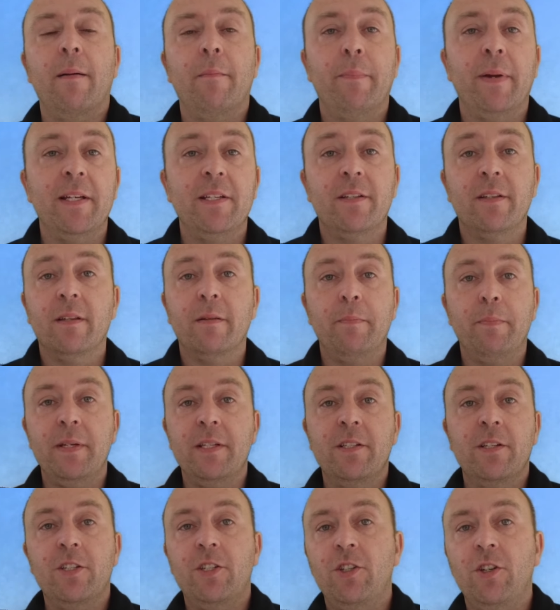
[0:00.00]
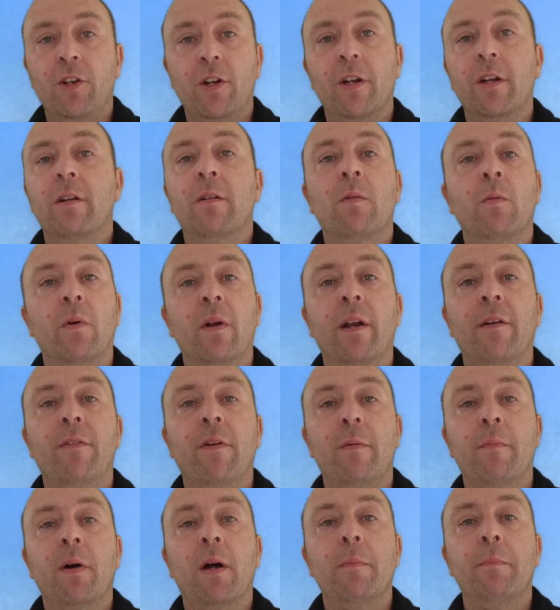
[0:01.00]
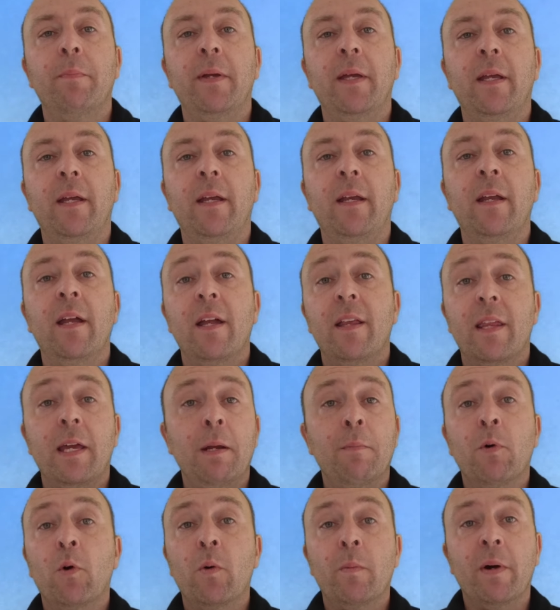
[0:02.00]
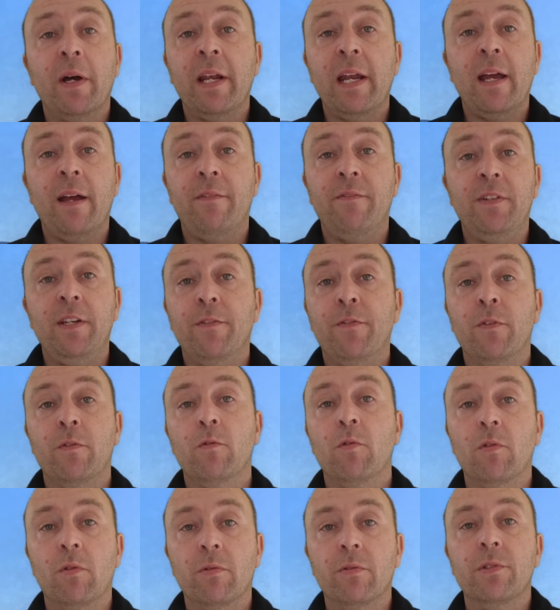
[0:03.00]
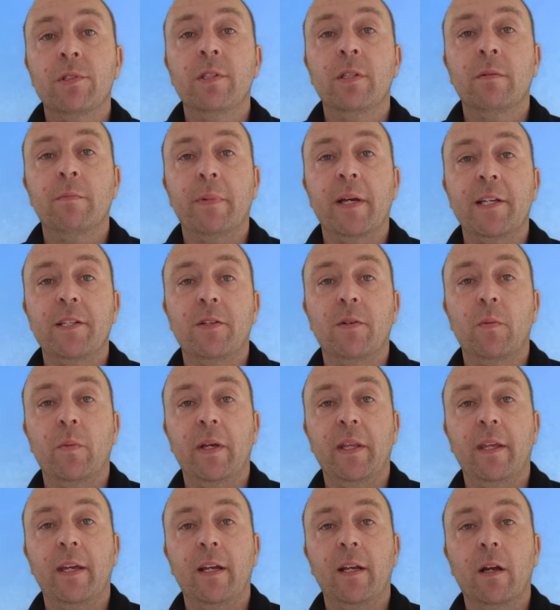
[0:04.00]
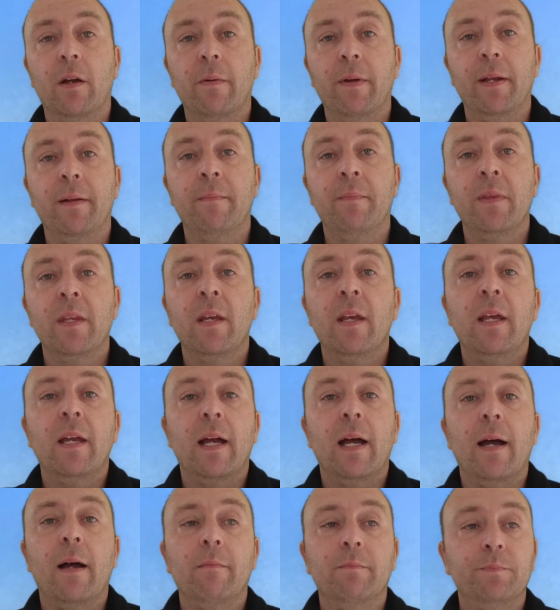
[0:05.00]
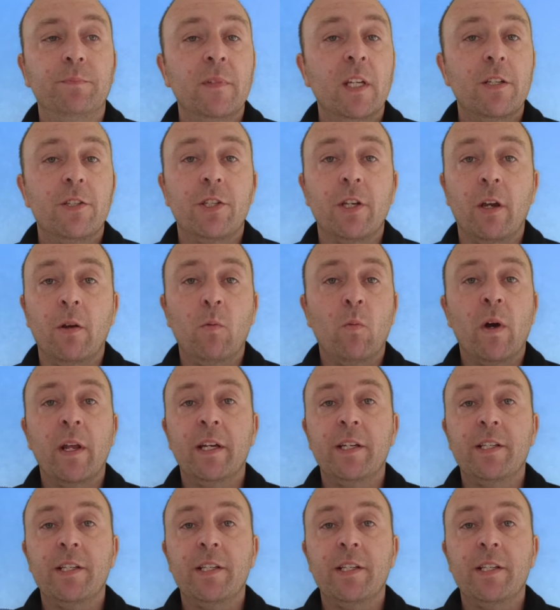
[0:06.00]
based on the business unit, whatever it might be, they all might have different rules based on where they're going. So one